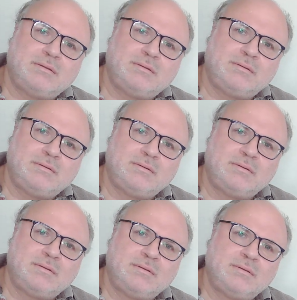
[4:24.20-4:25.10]

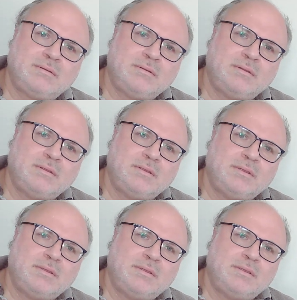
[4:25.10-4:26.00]

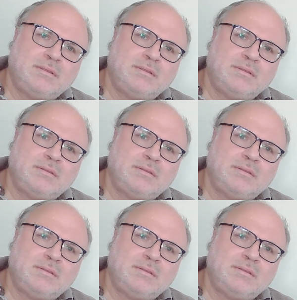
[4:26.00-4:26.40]
Nobody speaks.